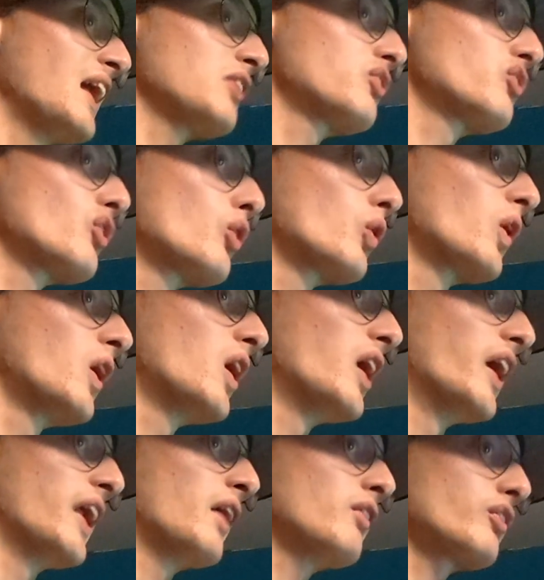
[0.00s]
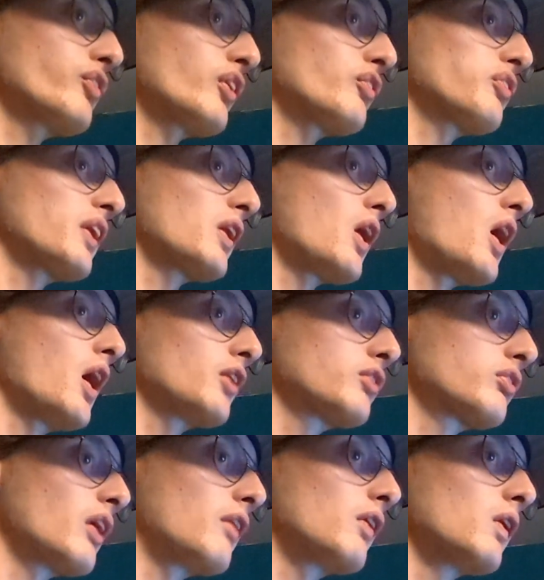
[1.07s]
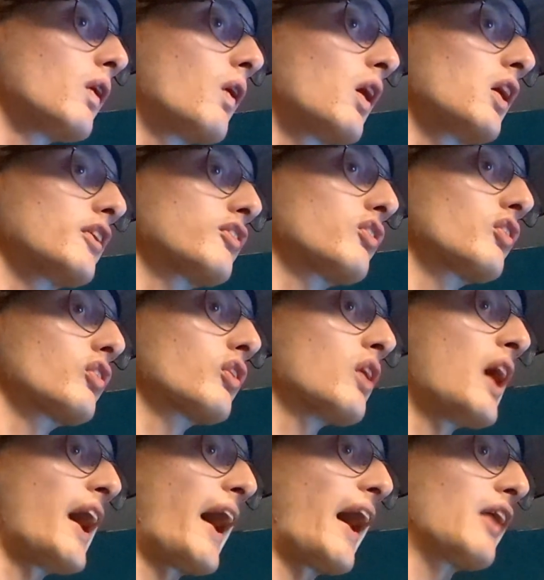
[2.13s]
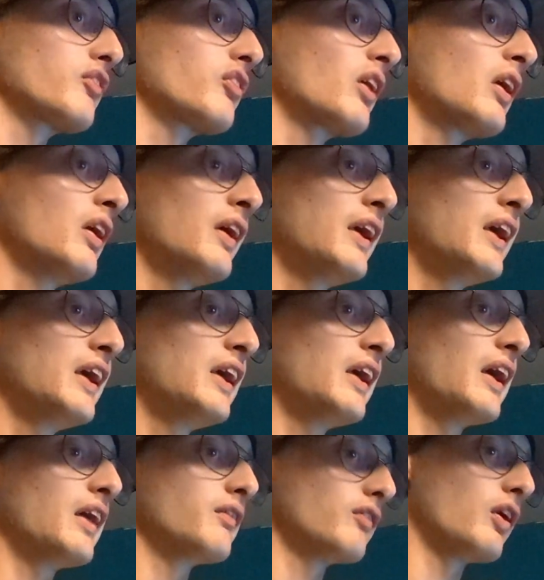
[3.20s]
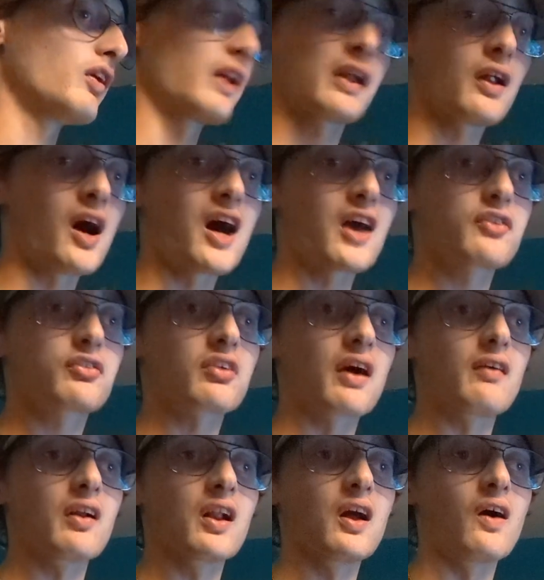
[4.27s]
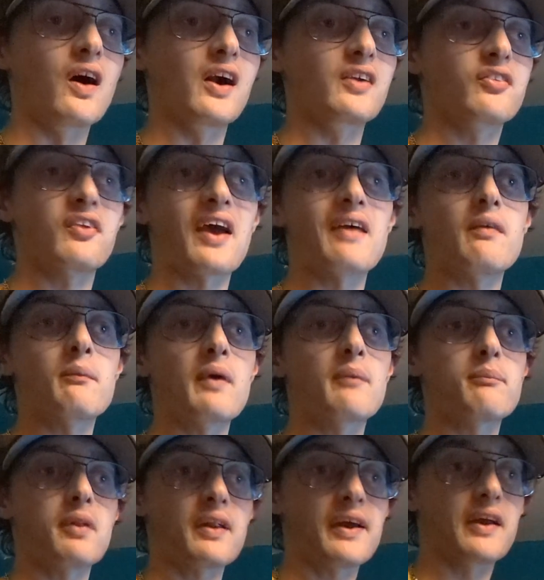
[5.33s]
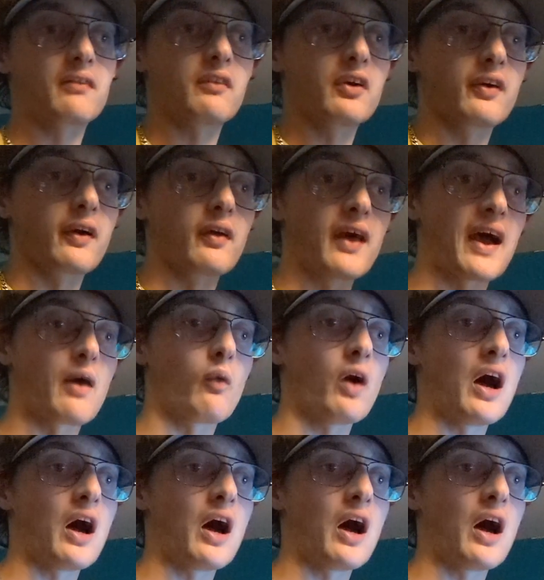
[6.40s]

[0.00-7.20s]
not so good. Ever since they lost Trevor Lawrence's class. Well, they lost Trevor Lawrence. They haven't been playing really that